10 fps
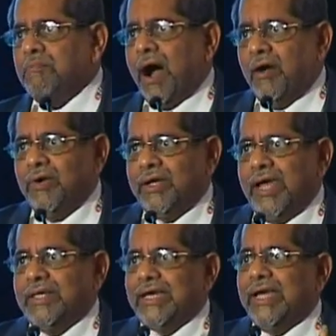power,
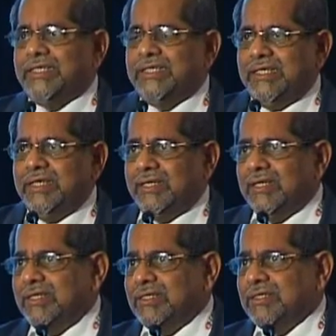as I see it,
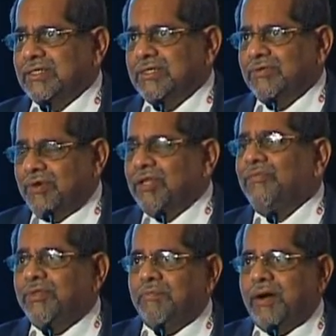is one
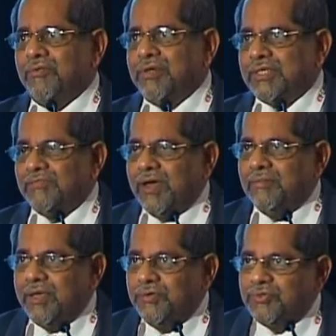of the powers, if I
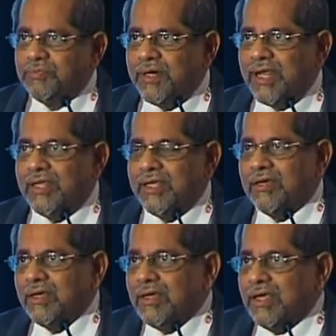may use, but I
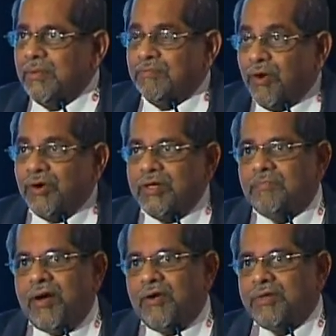think
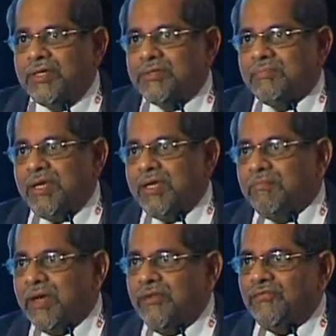important power is making
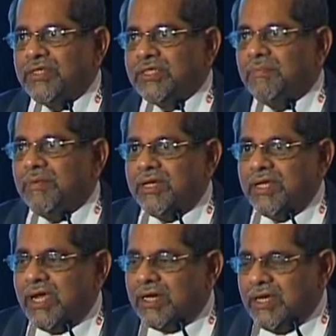benefits happen
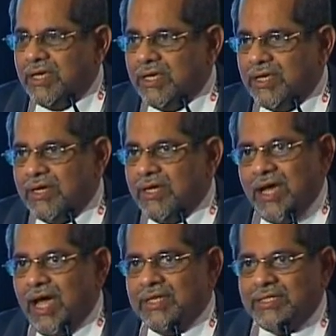directly.
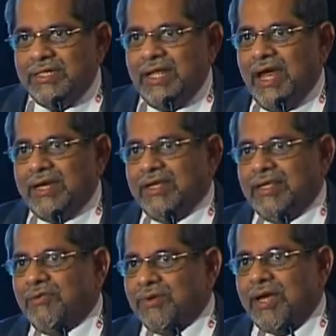I see that
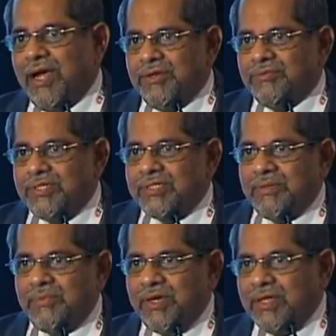in our kind of
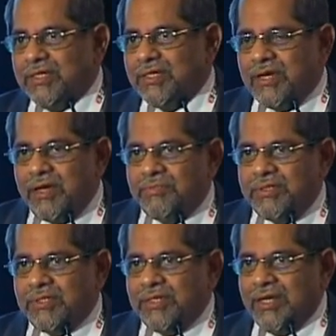system where there is a
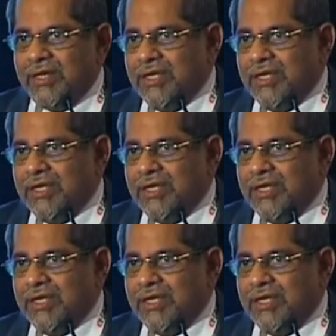corruption and